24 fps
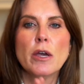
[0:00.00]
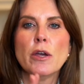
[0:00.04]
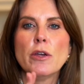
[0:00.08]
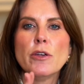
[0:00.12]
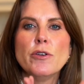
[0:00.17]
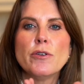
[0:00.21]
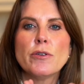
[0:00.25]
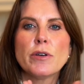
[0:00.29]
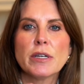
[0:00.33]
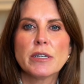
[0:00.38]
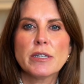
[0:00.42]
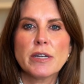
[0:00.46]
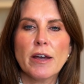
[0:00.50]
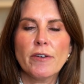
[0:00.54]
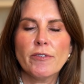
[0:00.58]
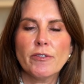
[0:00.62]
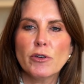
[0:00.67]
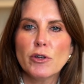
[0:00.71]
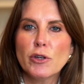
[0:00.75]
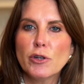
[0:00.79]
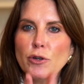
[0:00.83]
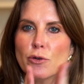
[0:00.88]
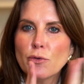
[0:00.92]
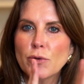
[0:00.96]
You can
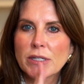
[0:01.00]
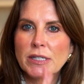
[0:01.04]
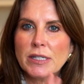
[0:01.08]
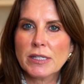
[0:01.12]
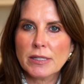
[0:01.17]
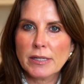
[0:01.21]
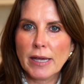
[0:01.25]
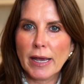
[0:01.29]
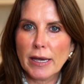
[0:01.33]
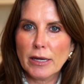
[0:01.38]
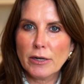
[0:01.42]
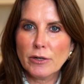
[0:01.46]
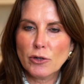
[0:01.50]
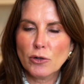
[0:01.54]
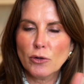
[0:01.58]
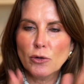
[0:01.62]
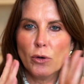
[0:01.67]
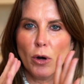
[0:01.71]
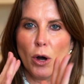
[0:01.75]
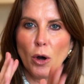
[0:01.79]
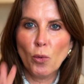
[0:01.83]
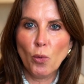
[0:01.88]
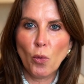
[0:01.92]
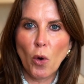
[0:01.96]
definitely do a
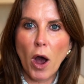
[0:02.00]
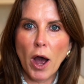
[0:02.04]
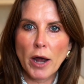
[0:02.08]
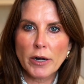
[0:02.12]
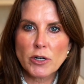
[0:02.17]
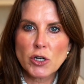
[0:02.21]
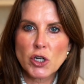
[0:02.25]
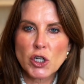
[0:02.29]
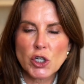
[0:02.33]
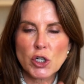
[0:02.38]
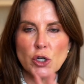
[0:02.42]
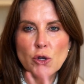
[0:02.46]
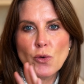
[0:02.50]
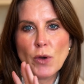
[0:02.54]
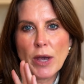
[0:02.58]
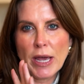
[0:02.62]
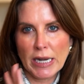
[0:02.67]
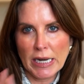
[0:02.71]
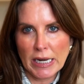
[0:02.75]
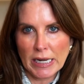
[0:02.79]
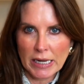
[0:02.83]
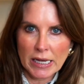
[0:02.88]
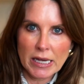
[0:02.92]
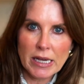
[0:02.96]
sandal, a water shoe,
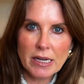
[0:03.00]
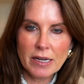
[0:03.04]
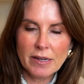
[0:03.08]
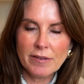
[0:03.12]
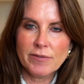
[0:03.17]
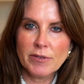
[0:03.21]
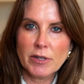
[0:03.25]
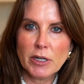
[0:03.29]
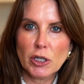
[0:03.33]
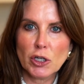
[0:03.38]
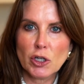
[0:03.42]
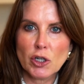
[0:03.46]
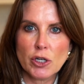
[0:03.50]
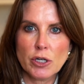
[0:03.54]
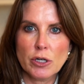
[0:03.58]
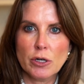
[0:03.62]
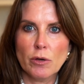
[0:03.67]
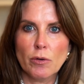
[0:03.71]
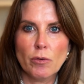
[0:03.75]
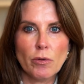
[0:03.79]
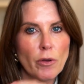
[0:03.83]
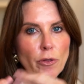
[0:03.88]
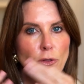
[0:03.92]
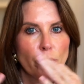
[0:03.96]
and an evening
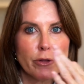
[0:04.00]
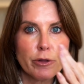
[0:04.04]
shoe.